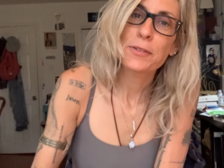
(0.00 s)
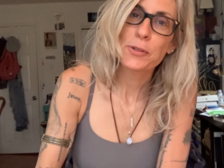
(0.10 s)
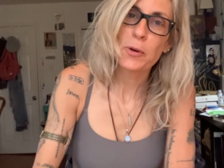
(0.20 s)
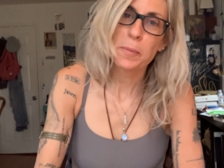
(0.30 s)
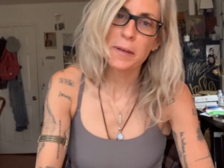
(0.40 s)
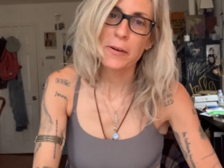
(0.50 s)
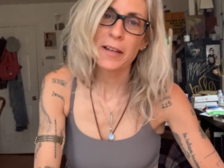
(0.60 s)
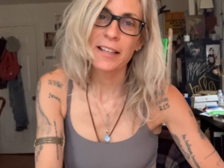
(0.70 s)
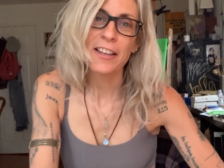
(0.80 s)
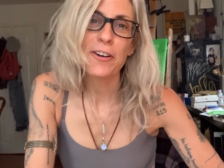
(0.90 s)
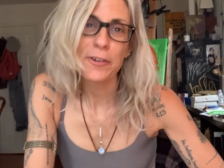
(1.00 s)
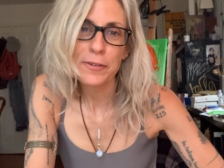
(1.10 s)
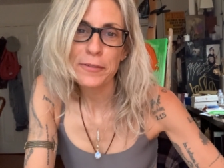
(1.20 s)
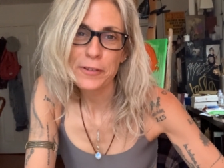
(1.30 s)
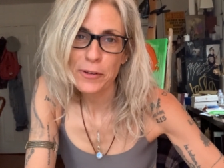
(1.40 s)
Scorpio,
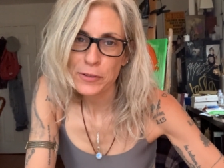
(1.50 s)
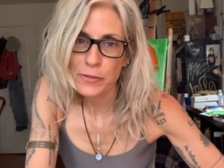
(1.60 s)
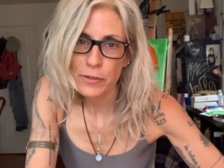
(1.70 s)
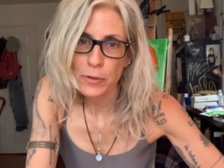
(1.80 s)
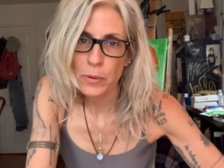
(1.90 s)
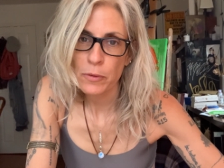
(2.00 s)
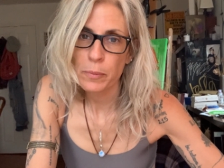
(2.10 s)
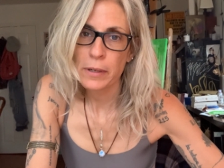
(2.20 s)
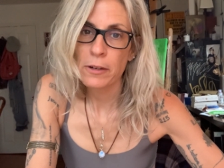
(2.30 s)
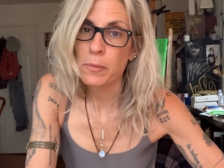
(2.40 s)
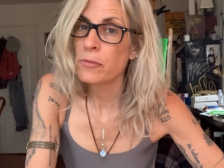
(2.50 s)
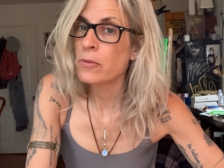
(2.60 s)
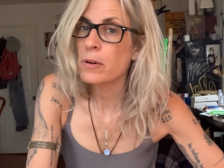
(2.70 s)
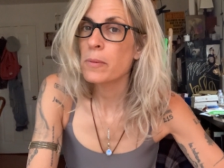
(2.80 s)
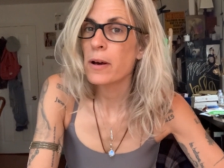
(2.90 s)
hello. For those of you who have been here
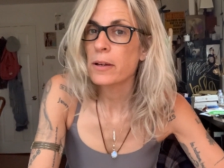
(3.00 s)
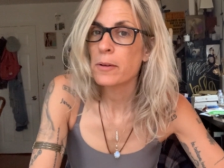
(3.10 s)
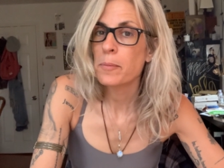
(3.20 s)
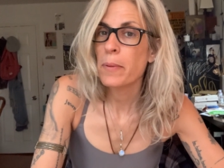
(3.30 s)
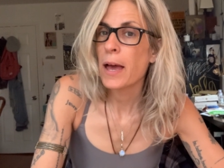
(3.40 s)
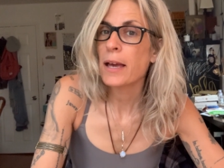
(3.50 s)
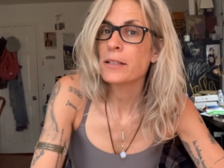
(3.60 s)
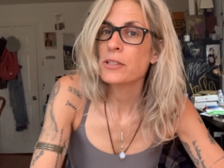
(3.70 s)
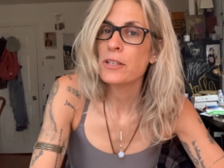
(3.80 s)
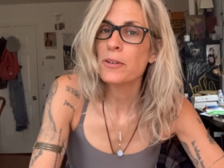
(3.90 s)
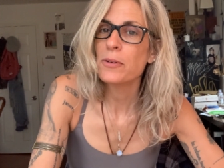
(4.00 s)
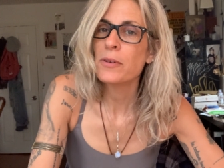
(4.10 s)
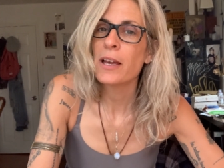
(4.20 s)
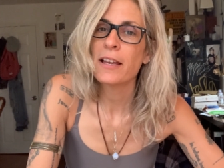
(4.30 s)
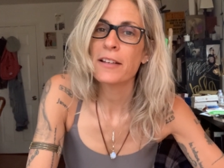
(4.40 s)
before, welcome back to you.
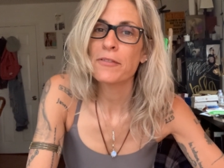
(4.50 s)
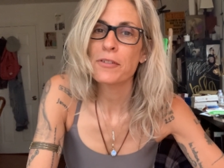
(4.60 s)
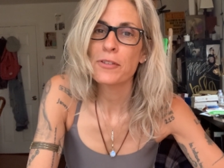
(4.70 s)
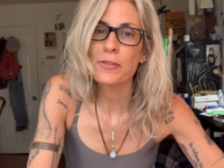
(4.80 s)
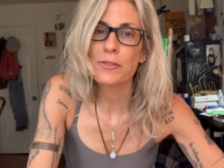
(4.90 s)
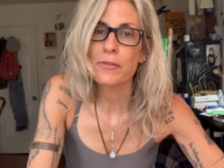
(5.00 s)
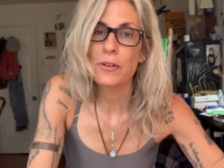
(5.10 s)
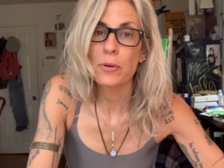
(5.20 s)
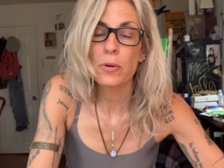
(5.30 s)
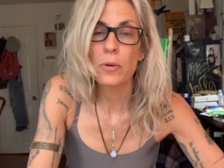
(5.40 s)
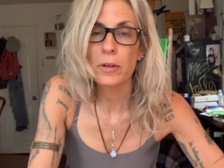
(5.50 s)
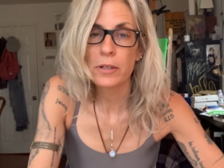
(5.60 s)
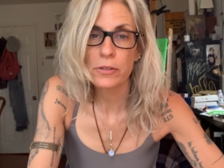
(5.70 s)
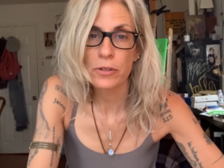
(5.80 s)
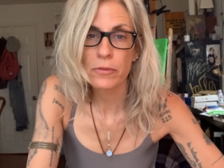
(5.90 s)
And for those of you who it
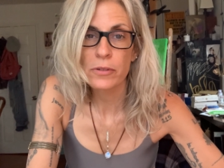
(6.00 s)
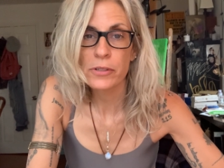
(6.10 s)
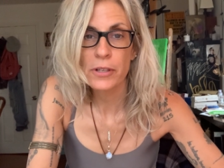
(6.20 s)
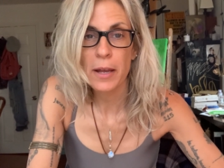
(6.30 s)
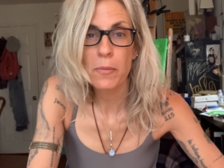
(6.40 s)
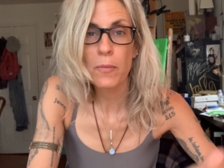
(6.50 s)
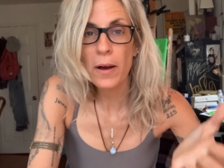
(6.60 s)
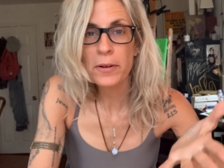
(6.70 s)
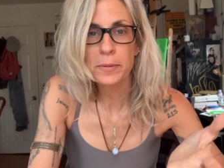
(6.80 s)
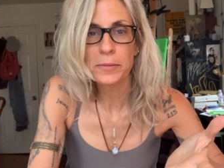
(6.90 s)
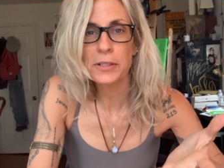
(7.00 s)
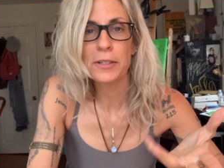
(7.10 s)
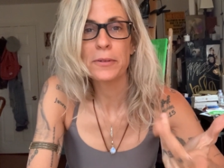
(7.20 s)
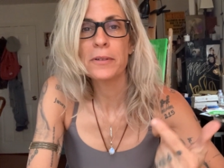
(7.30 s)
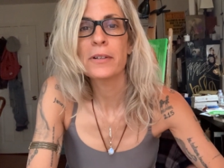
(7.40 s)
is your first time, welcome to
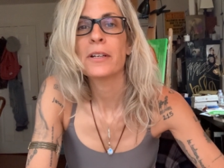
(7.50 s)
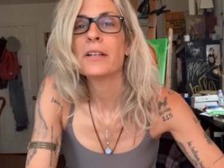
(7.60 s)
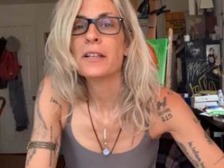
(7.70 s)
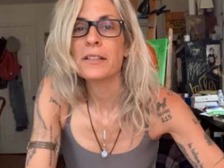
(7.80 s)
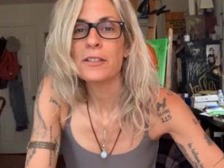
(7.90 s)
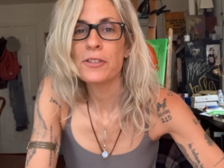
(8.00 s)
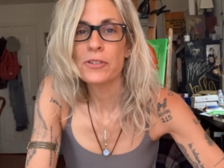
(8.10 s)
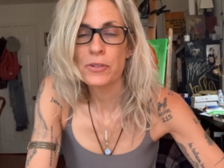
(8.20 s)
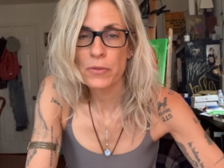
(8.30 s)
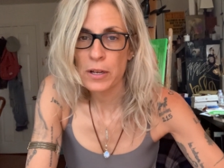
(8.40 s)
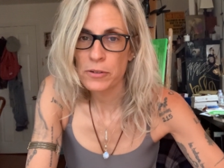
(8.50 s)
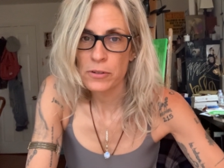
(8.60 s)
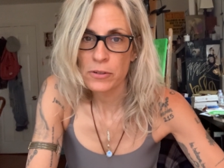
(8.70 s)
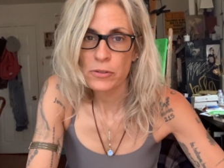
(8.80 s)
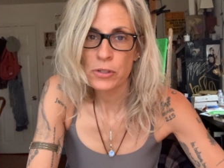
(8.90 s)
you. This is
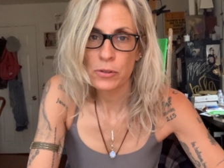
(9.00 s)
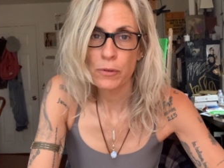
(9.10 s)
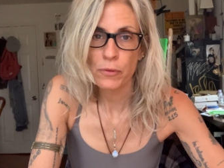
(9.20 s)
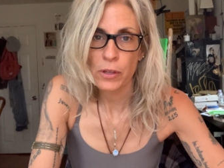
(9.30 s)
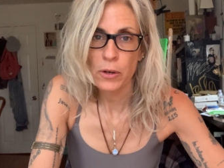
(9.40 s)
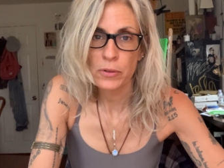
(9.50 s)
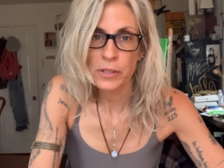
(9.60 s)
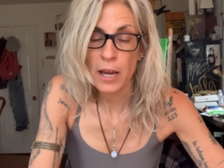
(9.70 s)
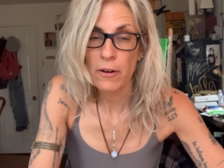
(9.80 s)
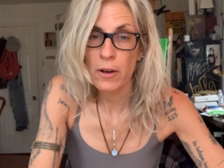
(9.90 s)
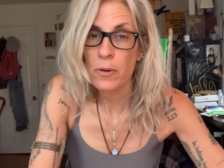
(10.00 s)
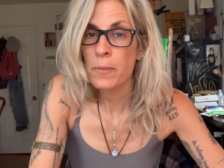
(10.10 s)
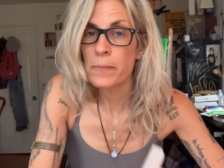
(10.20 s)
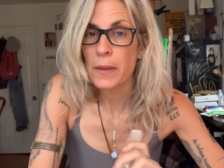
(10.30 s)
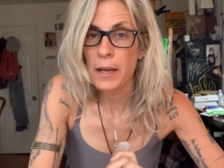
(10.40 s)
Surrender to the Flow Tarot.
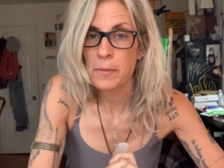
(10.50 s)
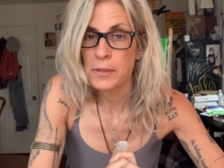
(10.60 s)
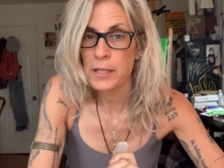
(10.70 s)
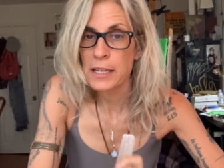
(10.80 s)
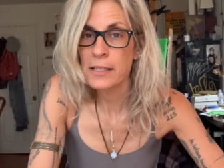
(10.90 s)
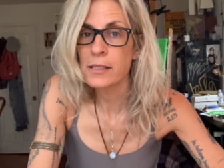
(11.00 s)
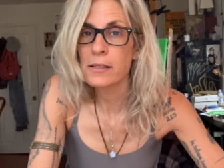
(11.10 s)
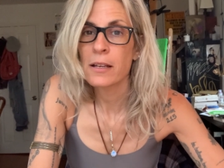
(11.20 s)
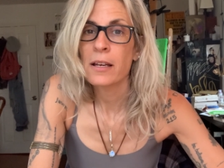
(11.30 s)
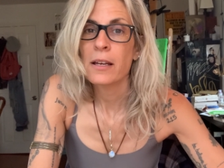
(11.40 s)
I'm Denise,